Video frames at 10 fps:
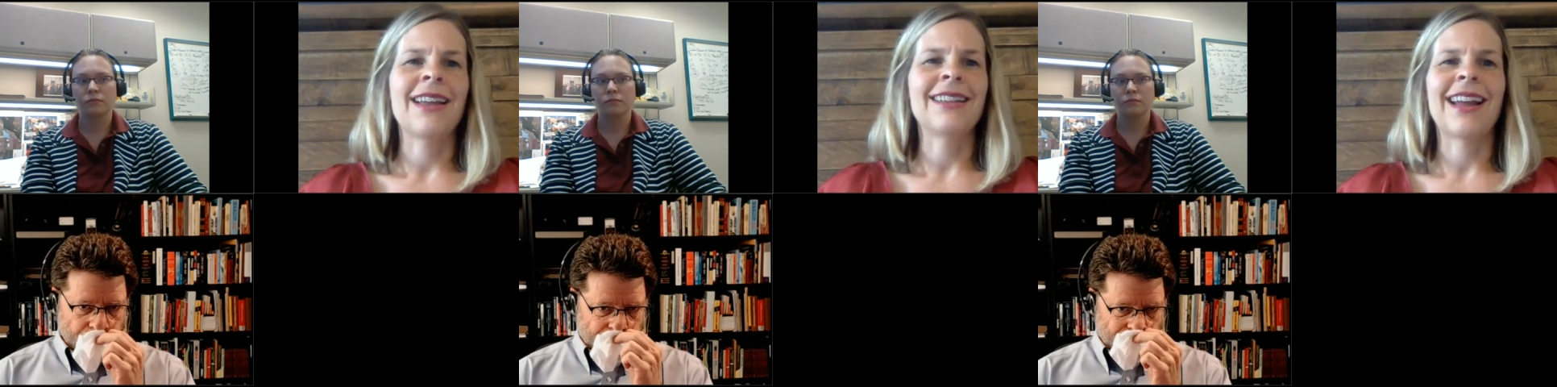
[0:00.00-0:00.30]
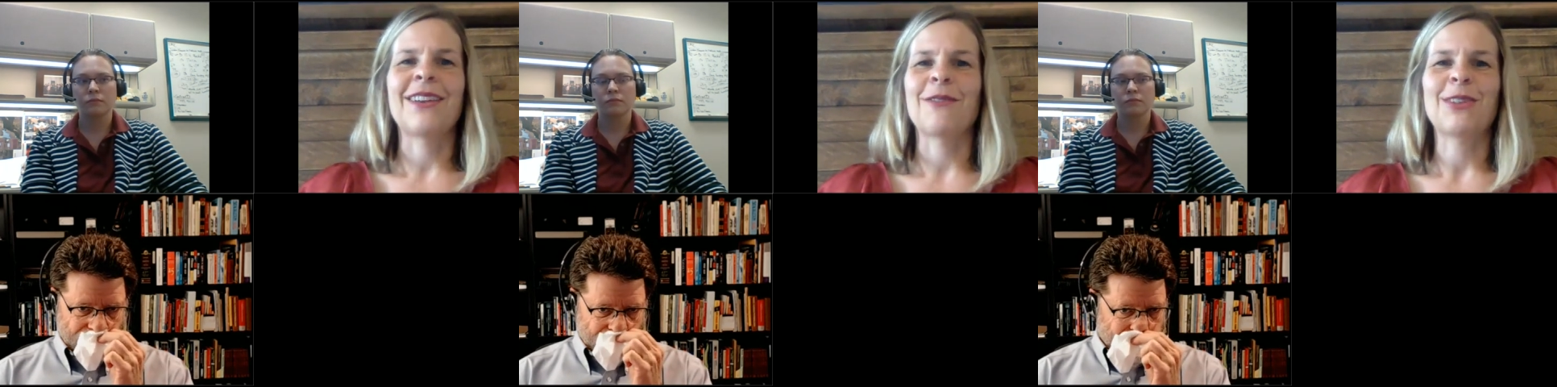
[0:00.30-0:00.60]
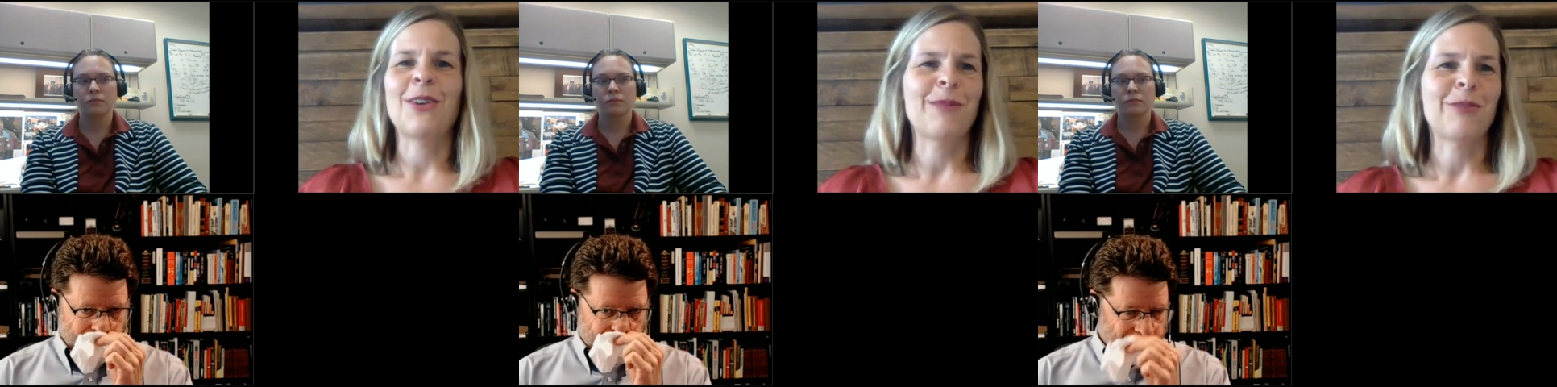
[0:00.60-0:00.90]
Speaker 1: I, I know
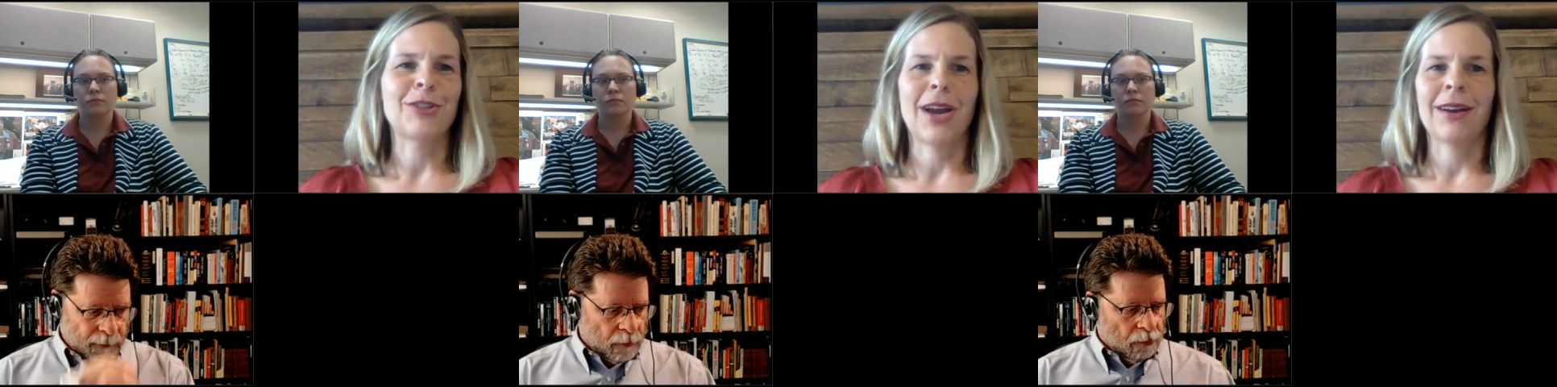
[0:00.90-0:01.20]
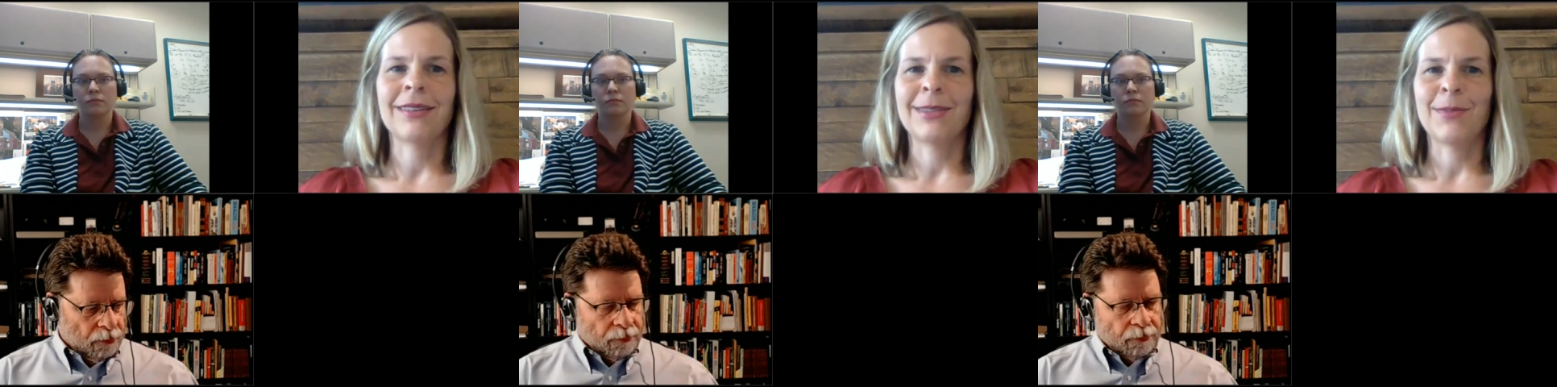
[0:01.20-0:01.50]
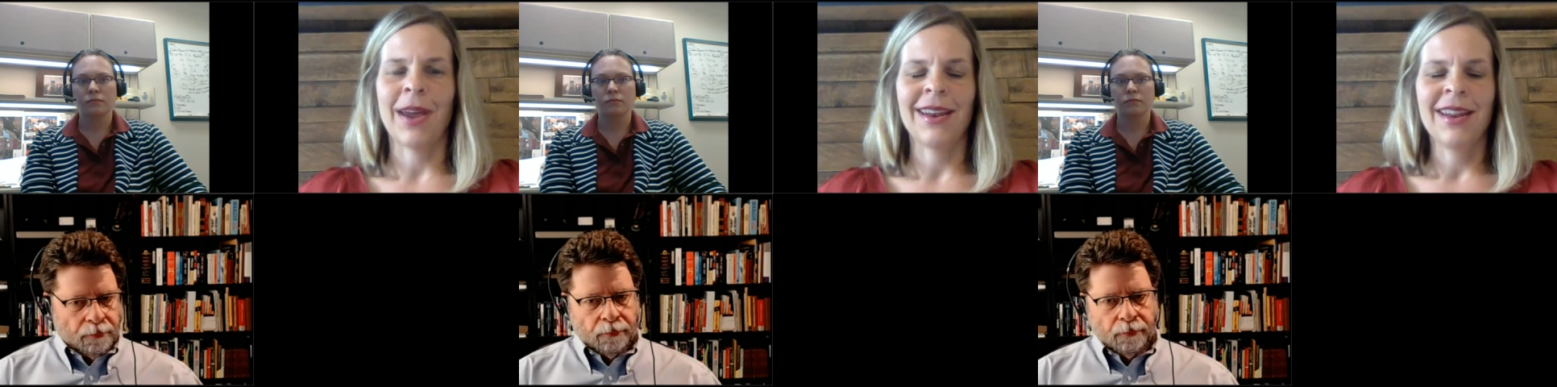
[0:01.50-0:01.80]
it's hard to project
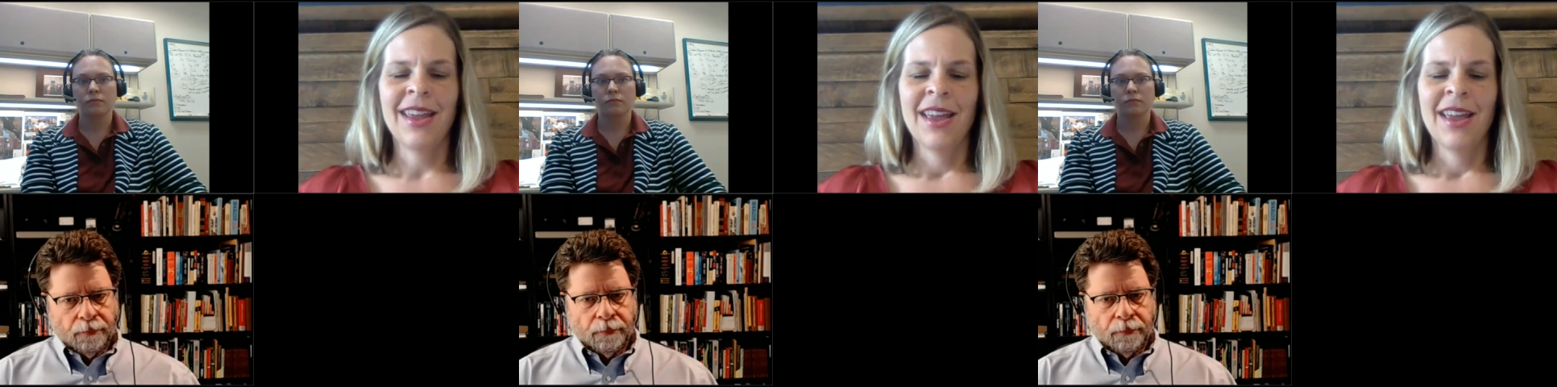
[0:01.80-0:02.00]
but